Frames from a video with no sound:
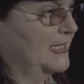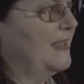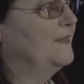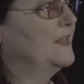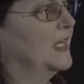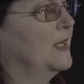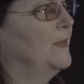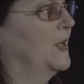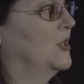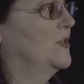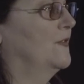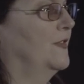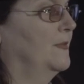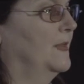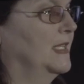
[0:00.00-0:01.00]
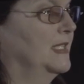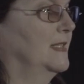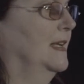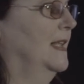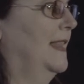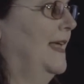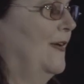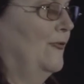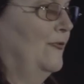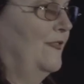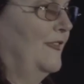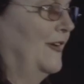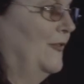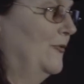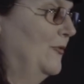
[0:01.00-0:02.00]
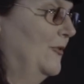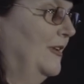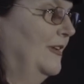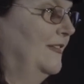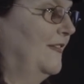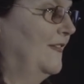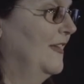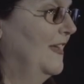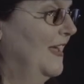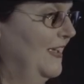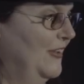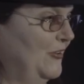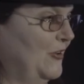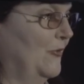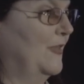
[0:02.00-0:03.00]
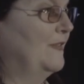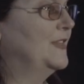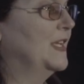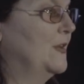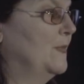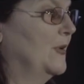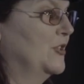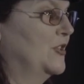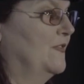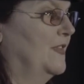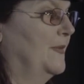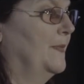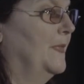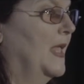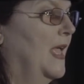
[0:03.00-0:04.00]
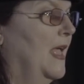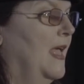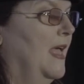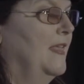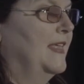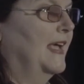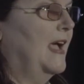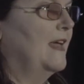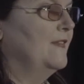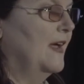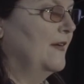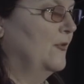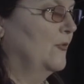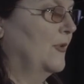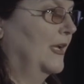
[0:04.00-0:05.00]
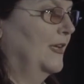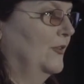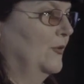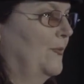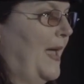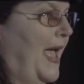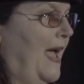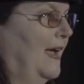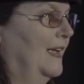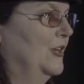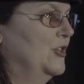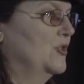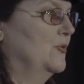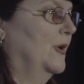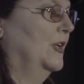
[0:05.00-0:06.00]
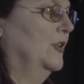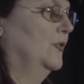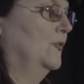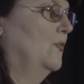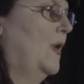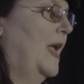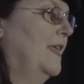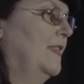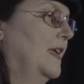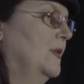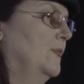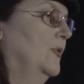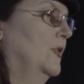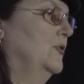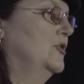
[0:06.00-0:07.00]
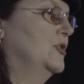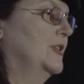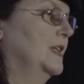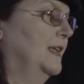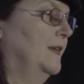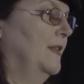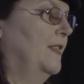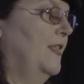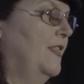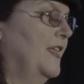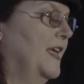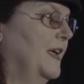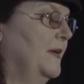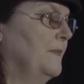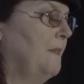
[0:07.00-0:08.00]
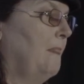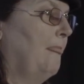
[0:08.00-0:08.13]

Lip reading: And they've done a bunch of them. They did the Cloud Foundry. They've done a bunch of them. They kind of have a regular package, a regular way they approach the thing.